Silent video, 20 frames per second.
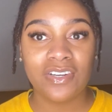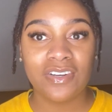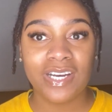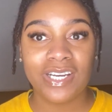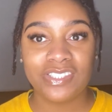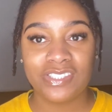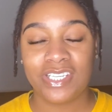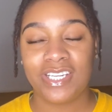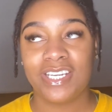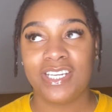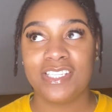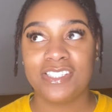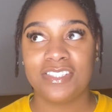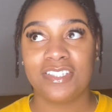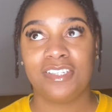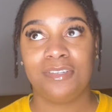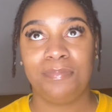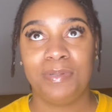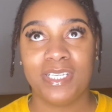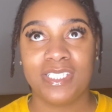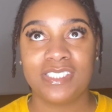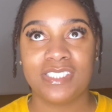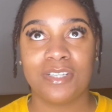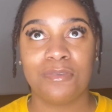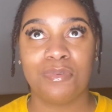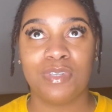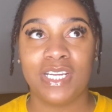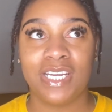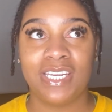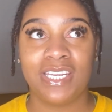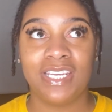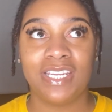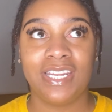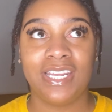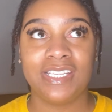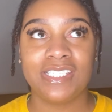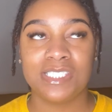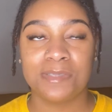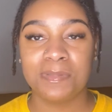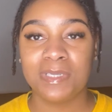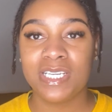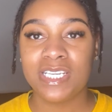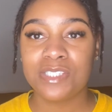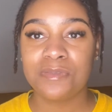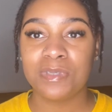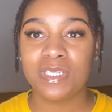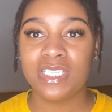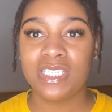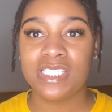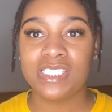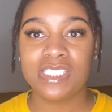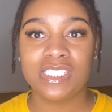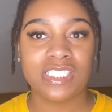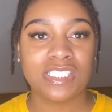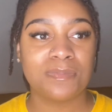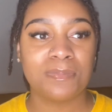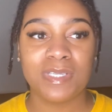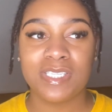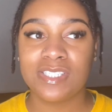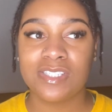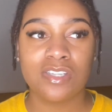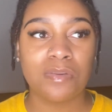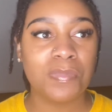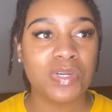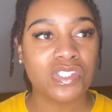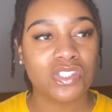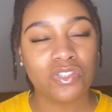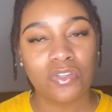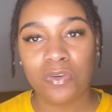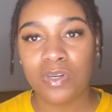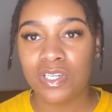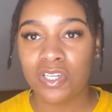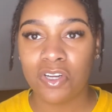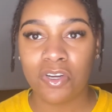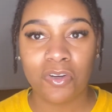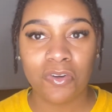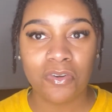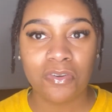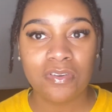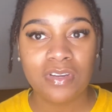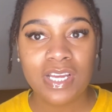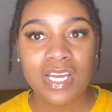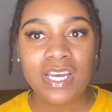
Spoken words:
I tried to insert a picture when I did that, just because it's just been so much going on